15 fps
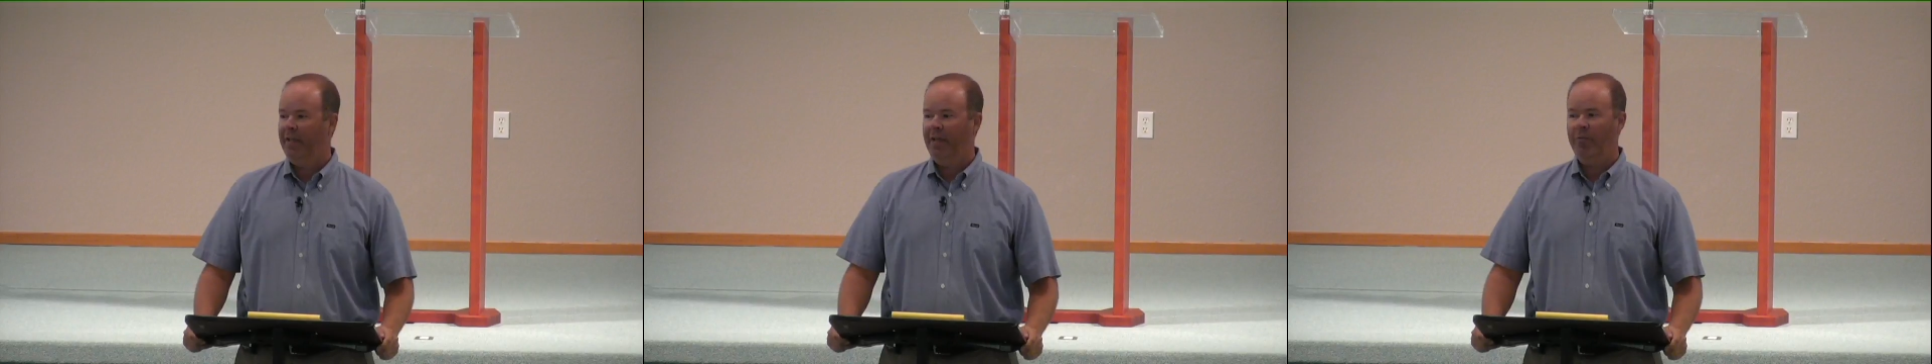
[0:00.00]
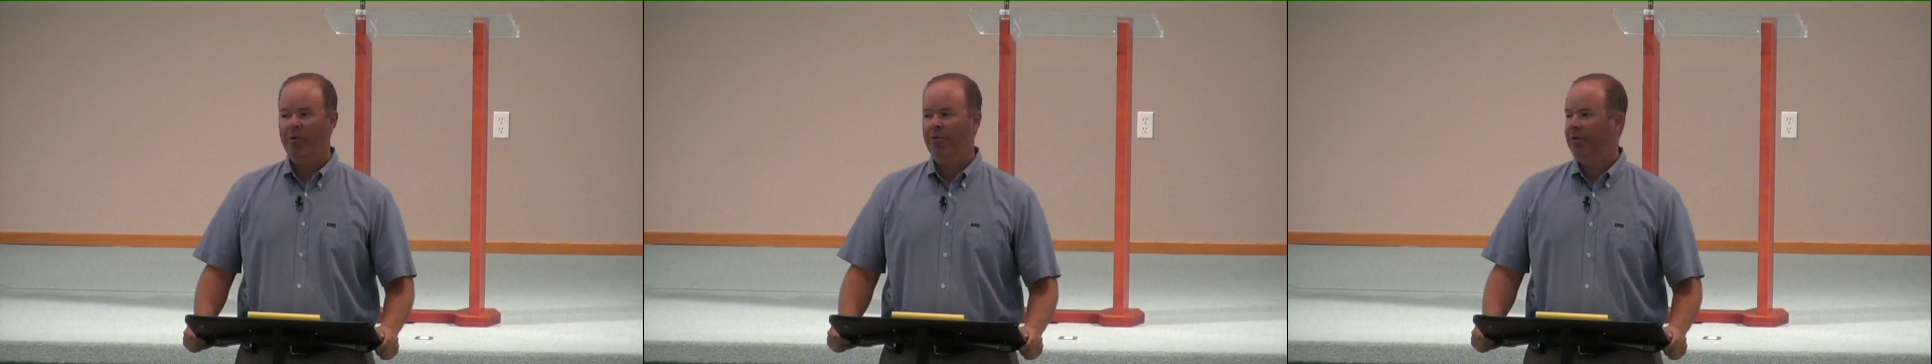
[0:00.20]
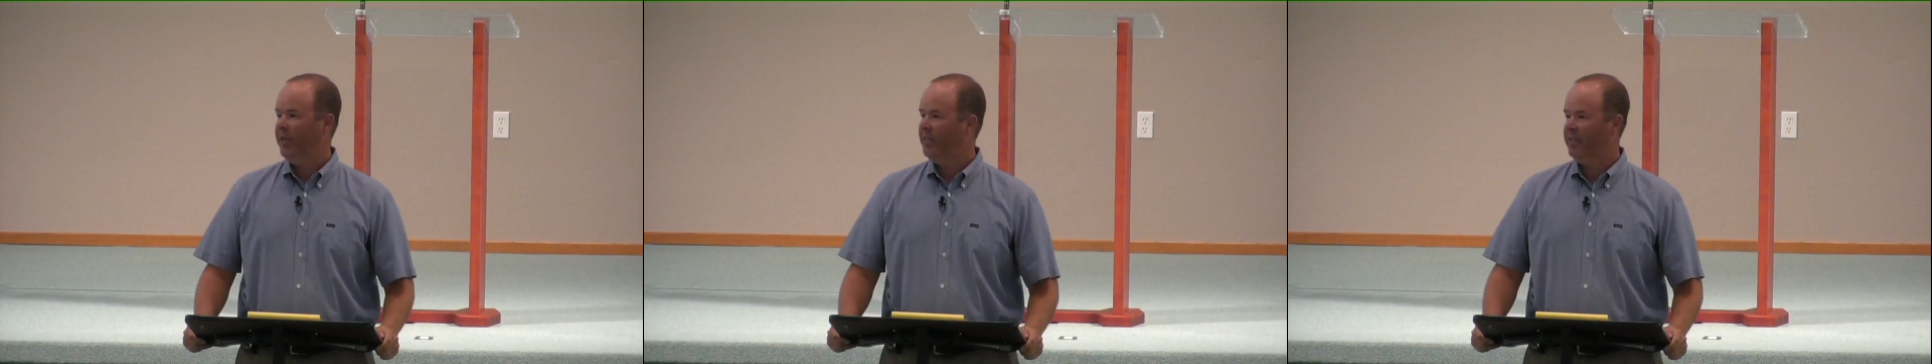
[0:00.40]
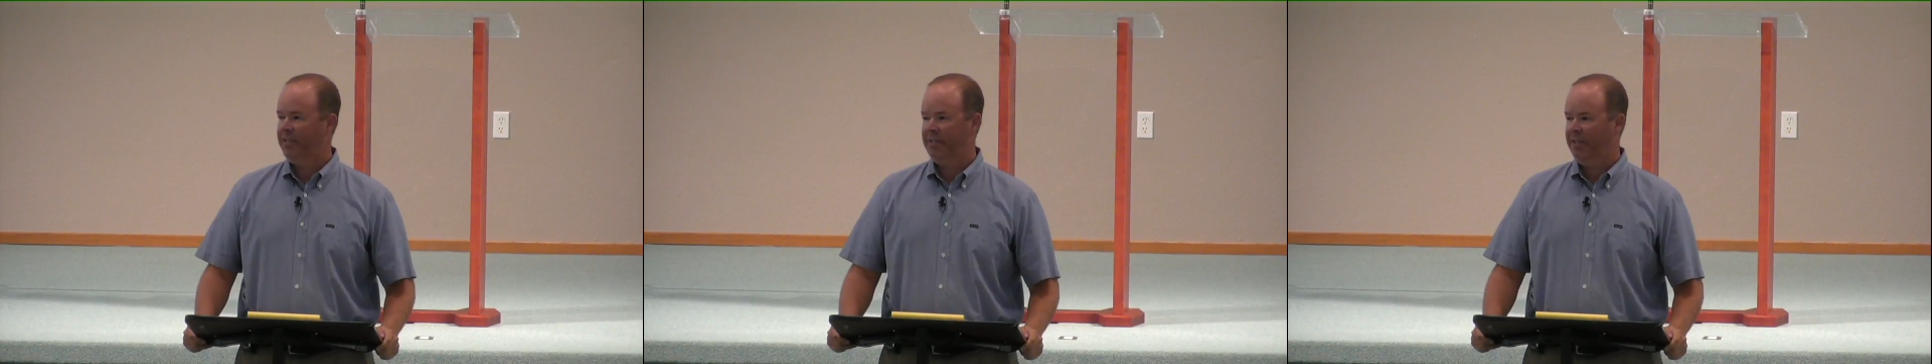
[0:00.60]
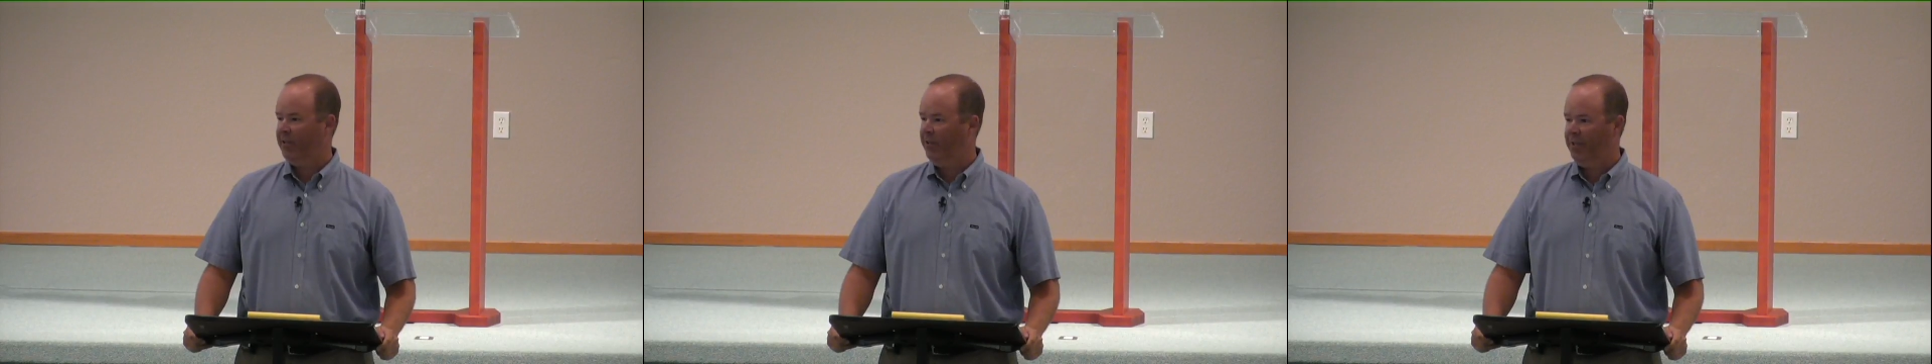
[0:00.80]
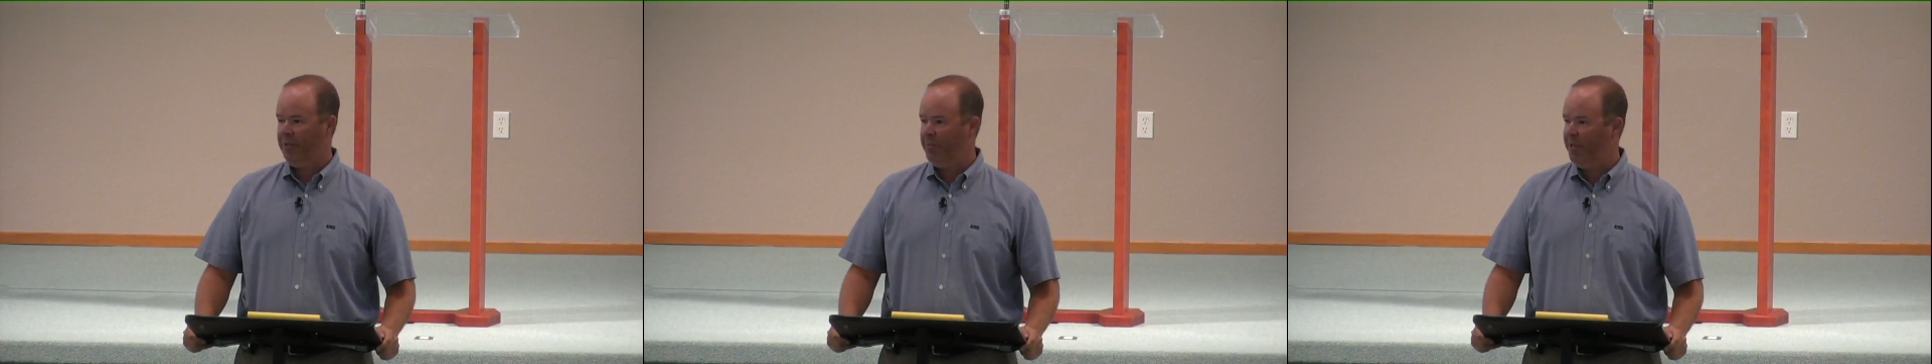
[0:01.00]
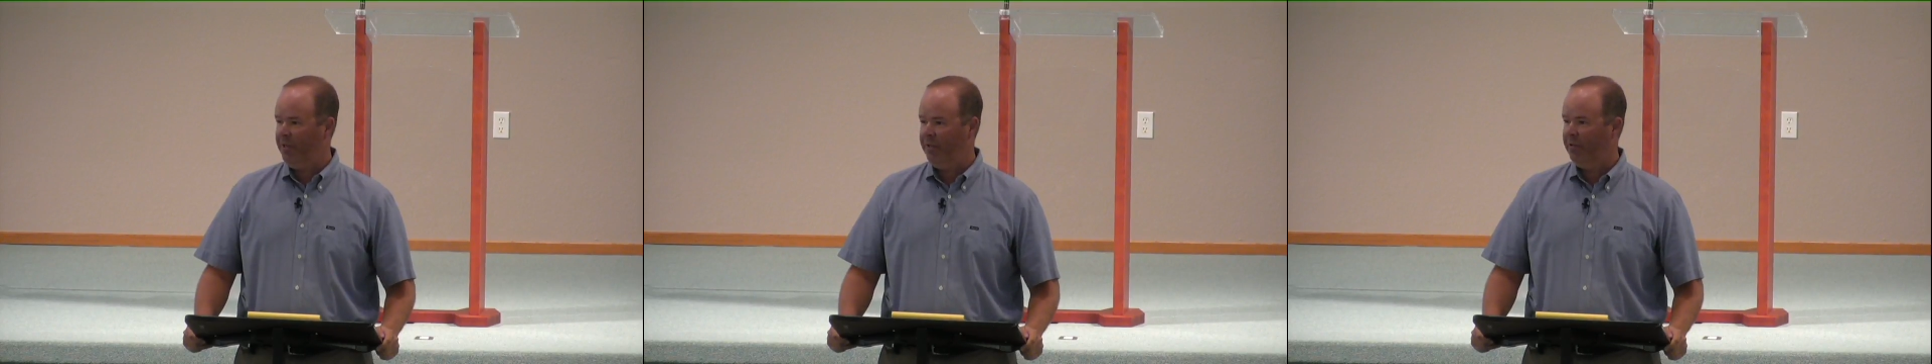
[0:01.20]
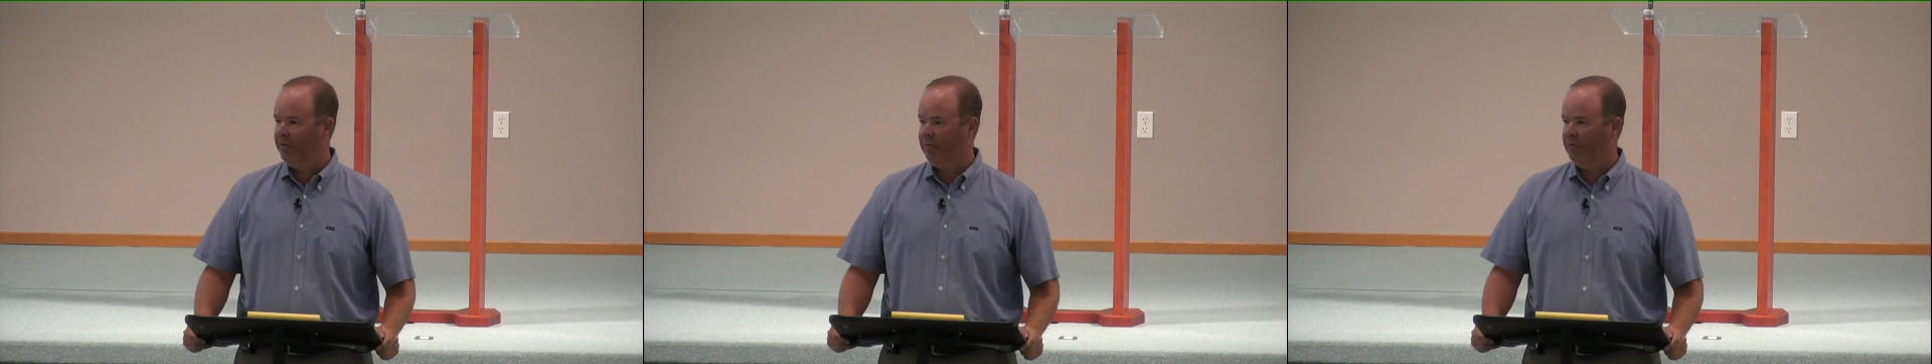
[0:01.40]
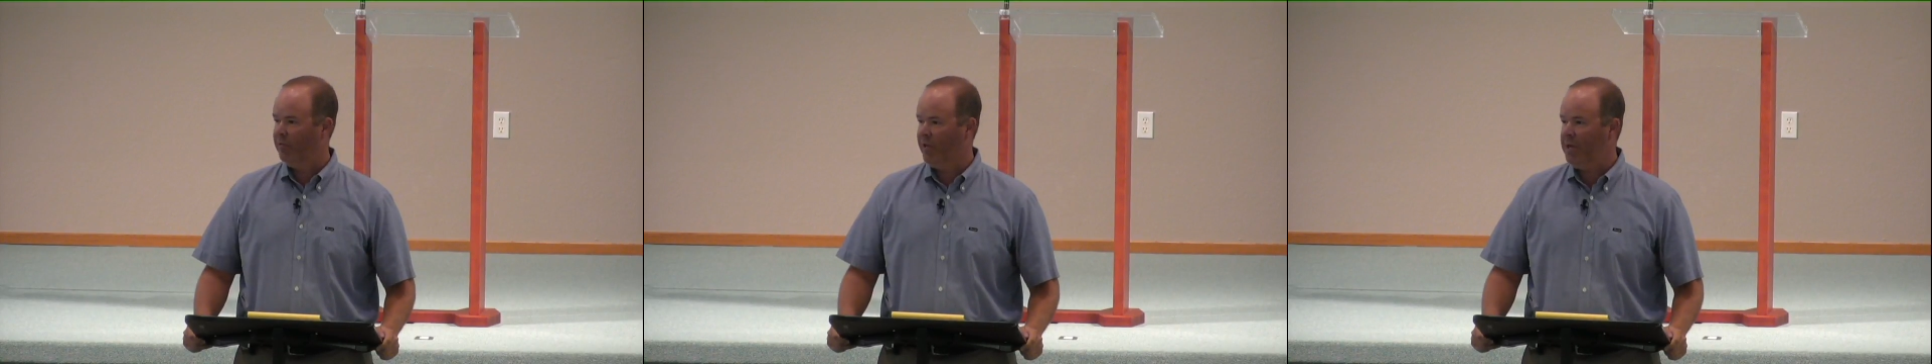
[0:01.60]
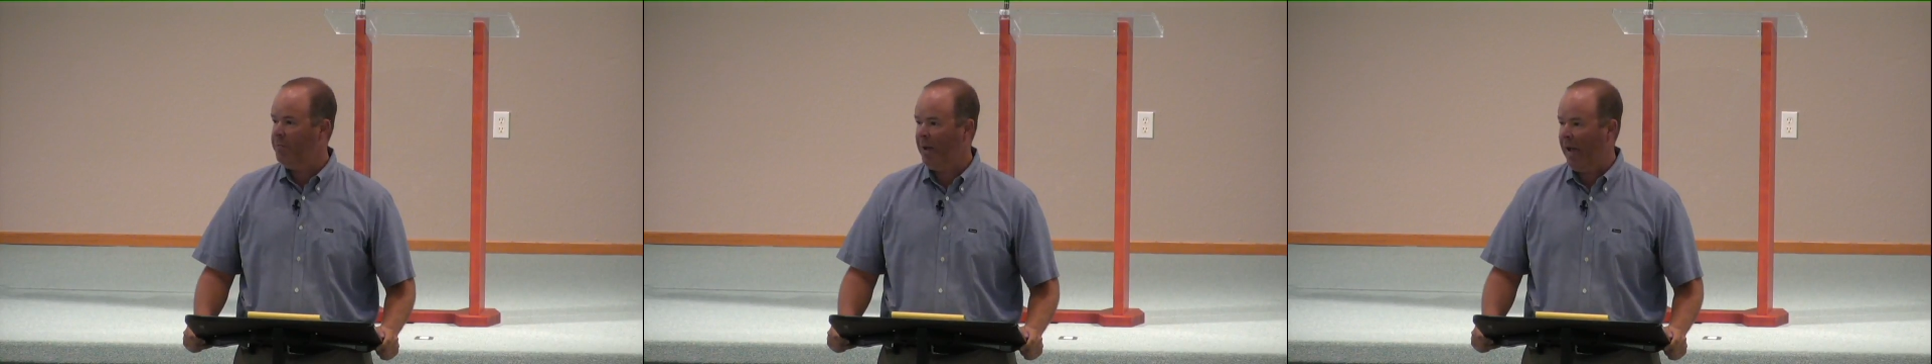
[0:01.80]
It won't necessarily be
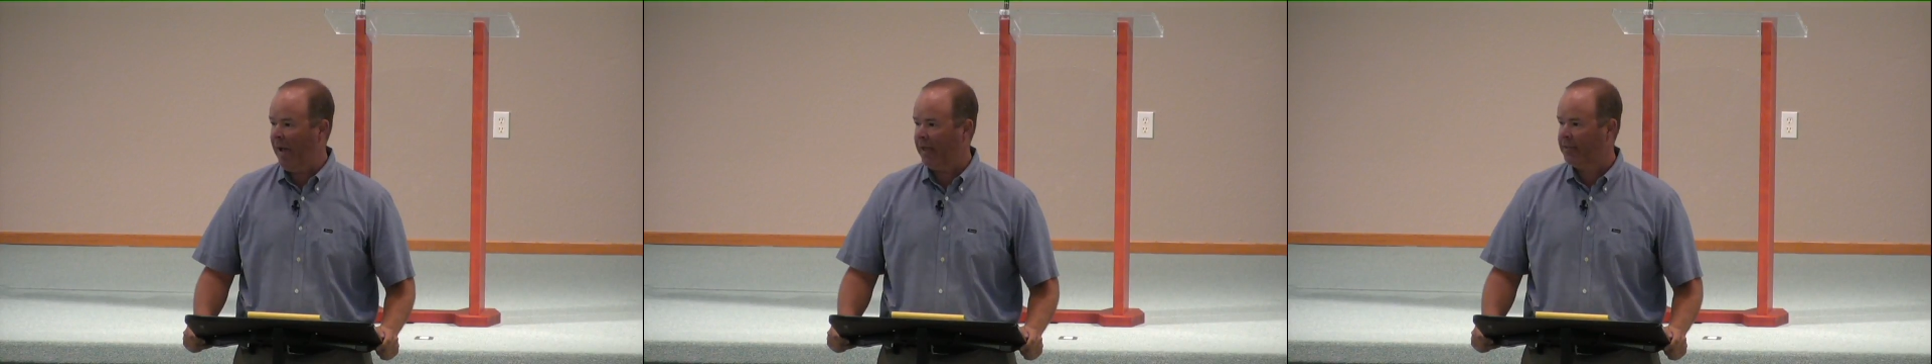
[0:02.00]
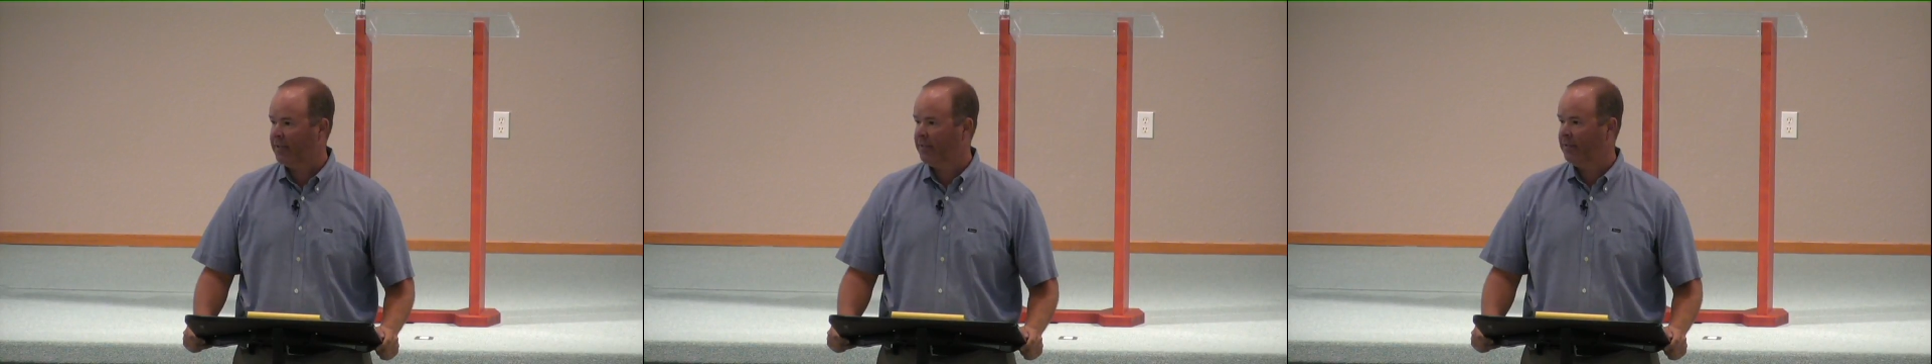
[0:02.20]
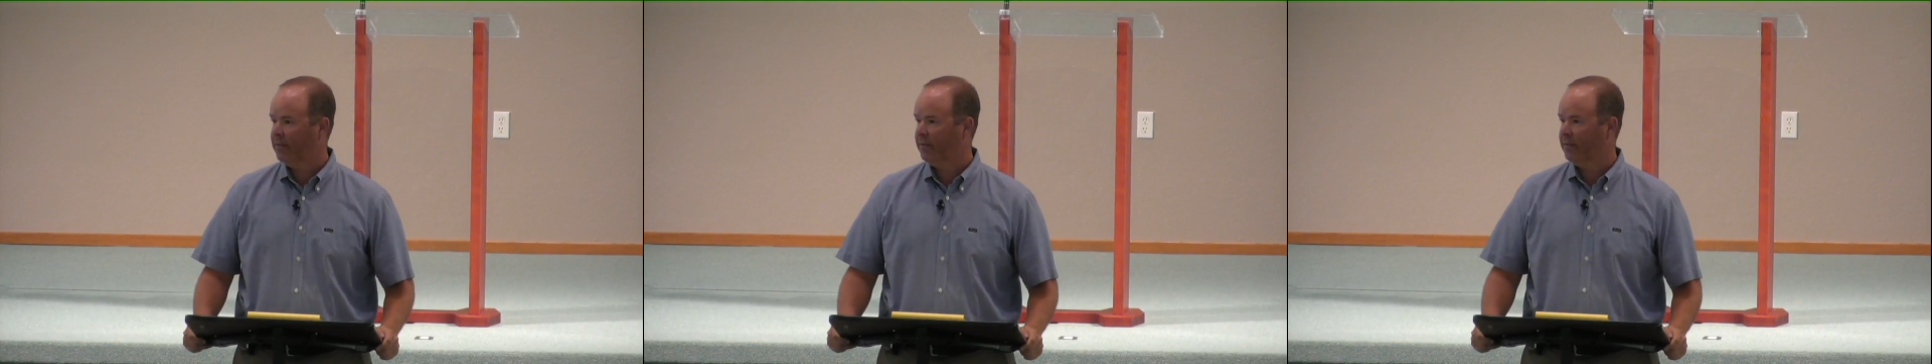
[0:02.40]
greenbacks.